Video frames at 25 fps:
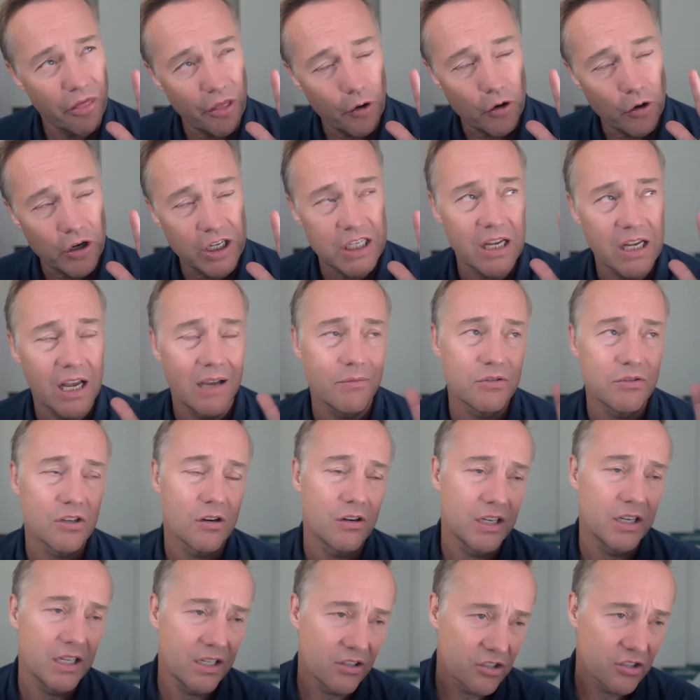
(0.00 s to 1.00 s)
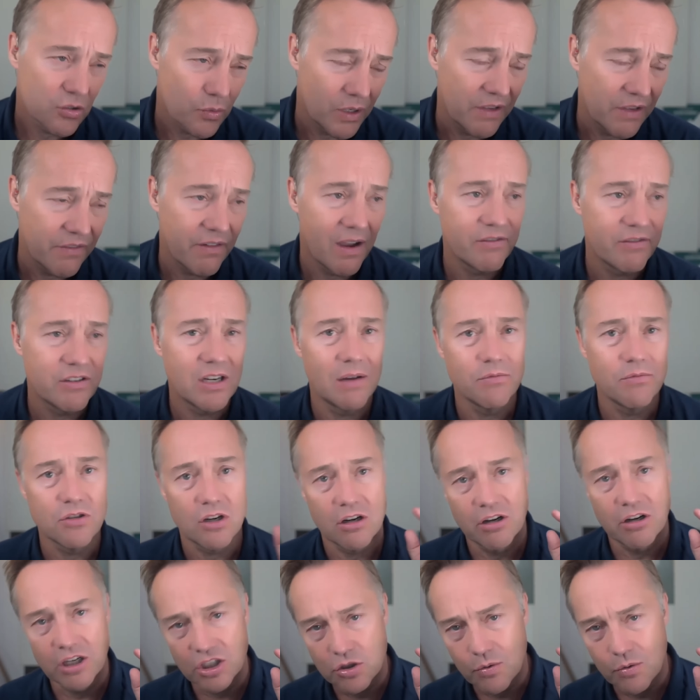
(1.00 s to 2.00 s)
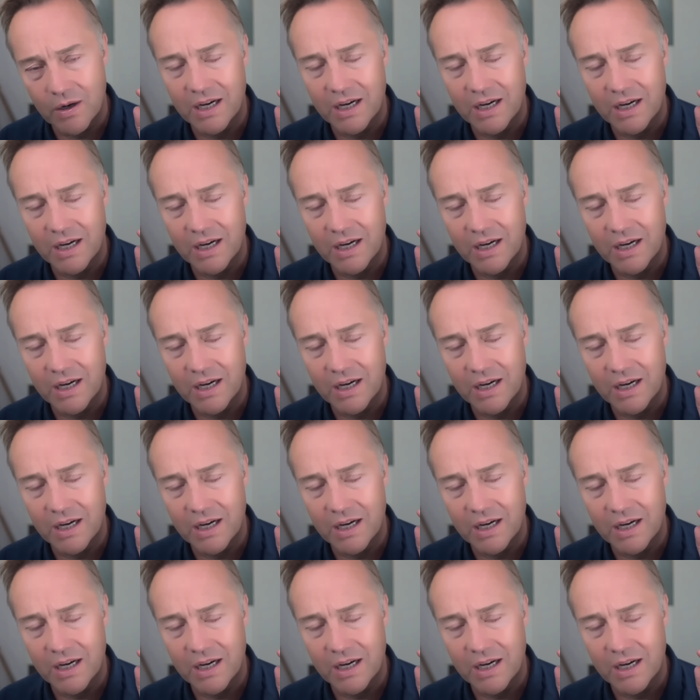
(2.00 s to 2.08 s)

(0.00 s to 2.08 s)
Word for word: 30 times earnings, 25 times earning,